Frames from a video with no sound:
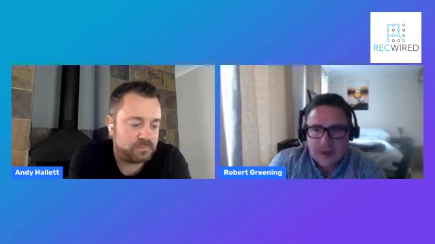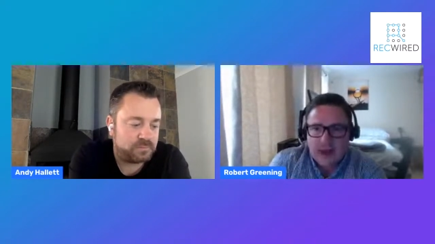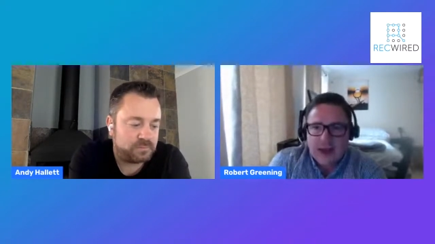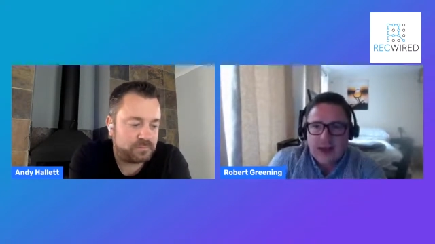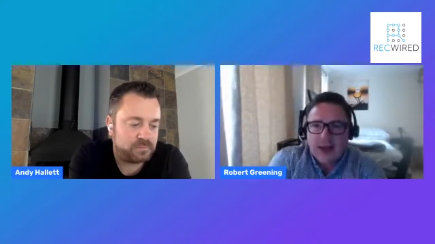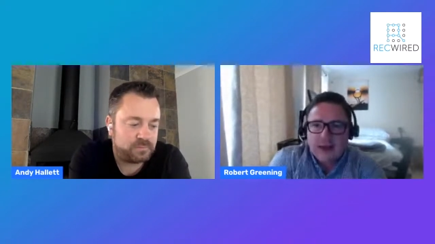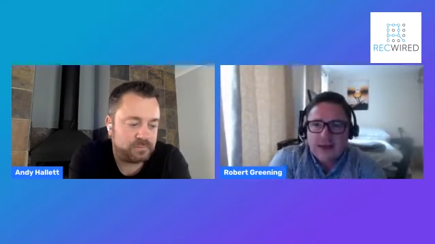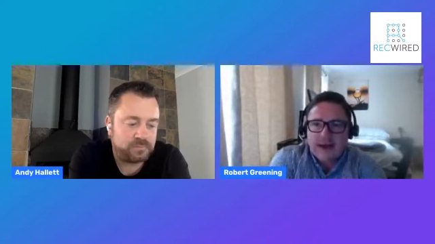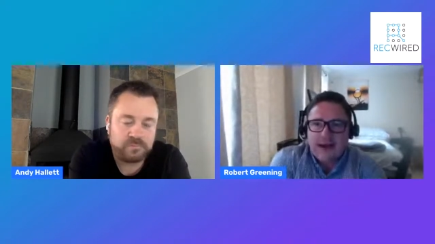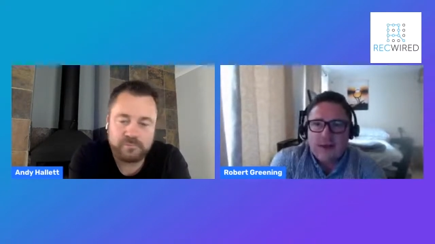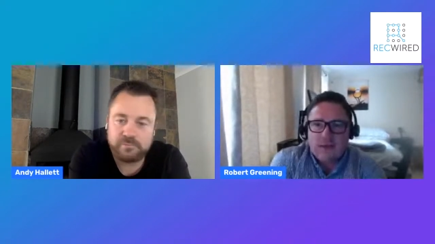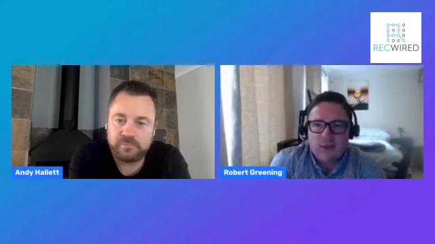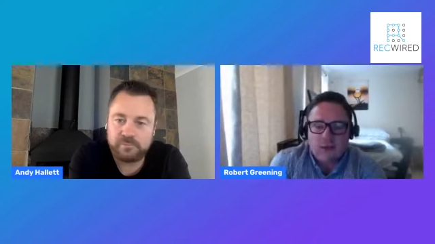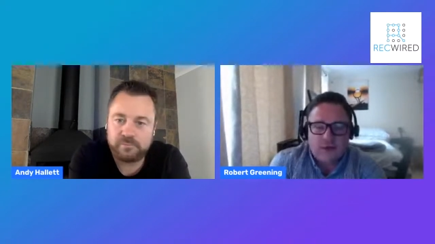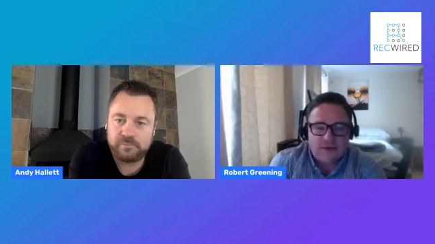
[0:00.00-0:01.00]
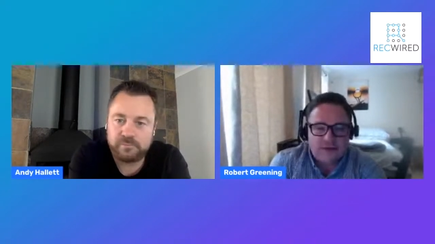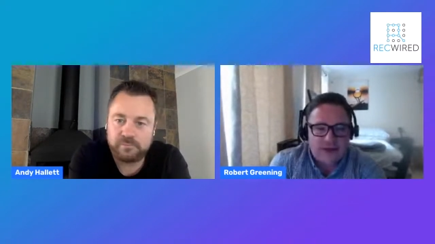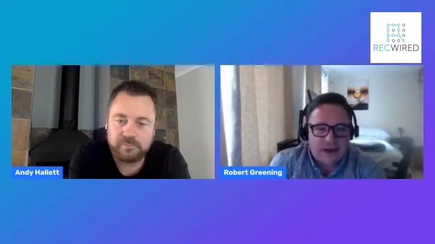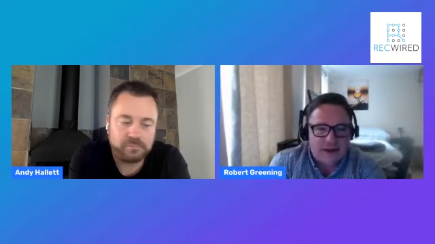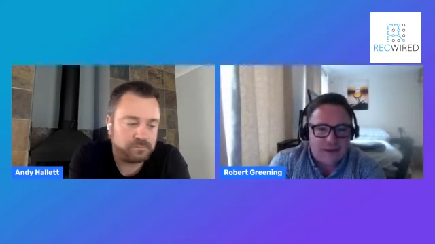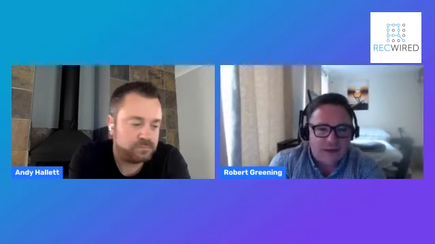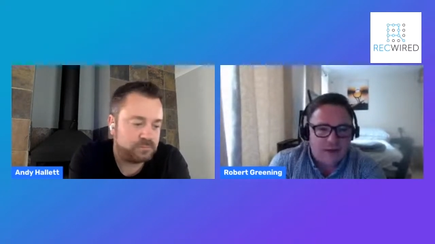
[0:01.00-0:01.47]
Speaker 1: uh, CloudCall is
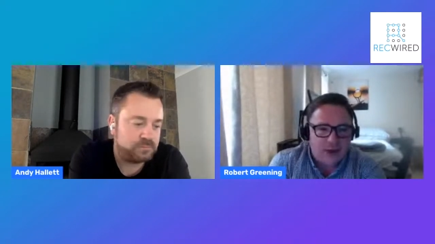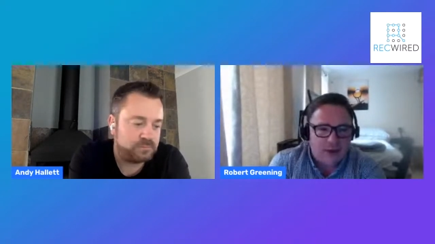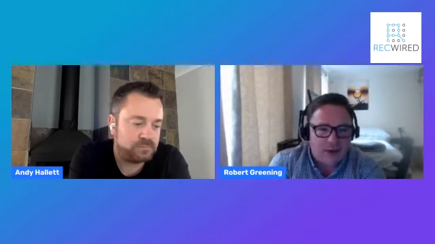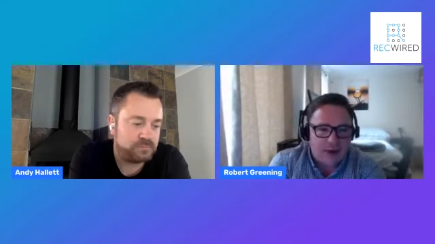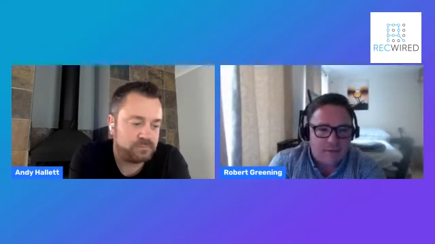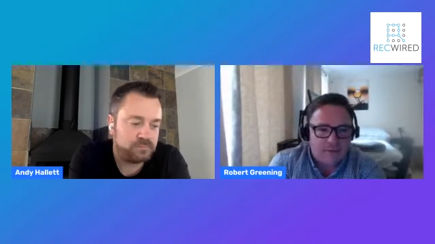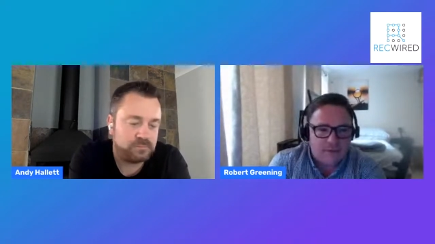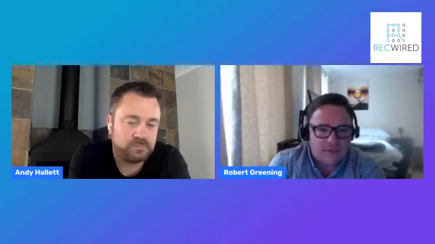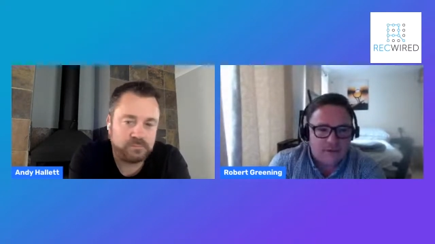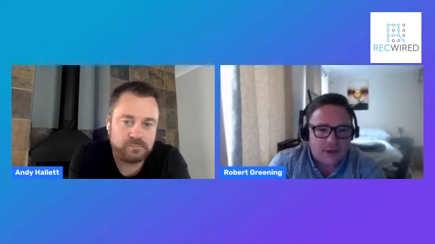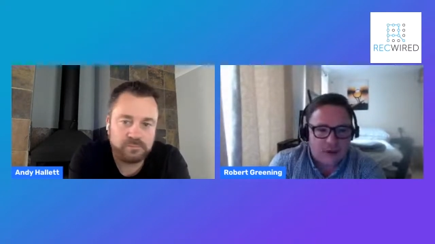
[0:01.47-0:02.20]
selling CRMs.